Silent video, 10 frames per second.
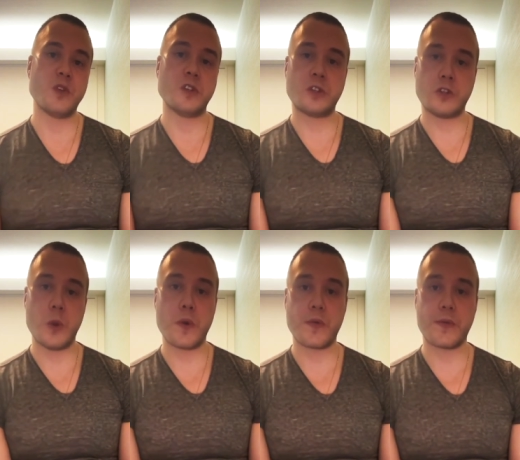
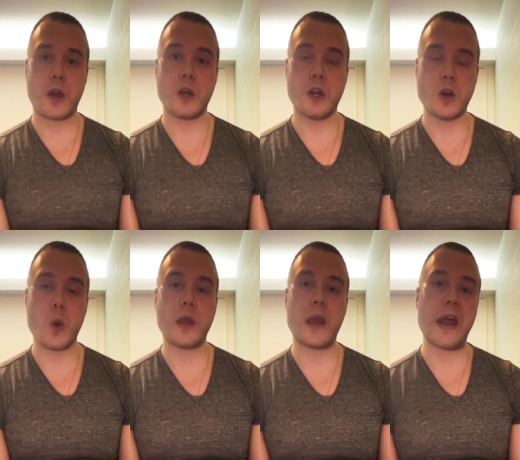super fucking
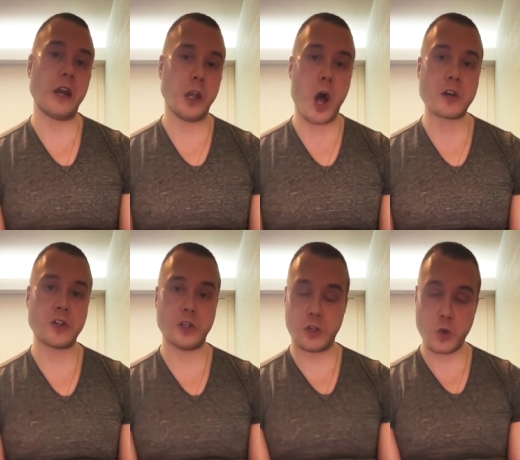annoying and
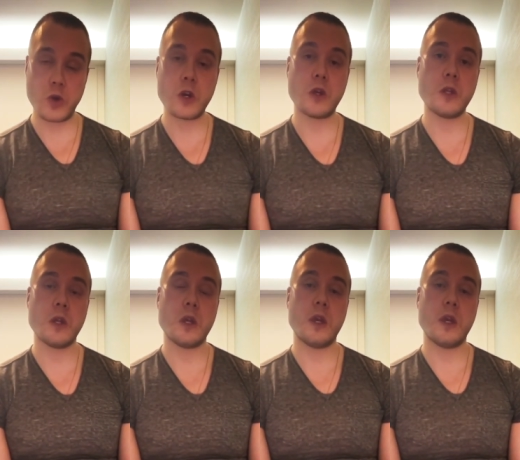longitudinal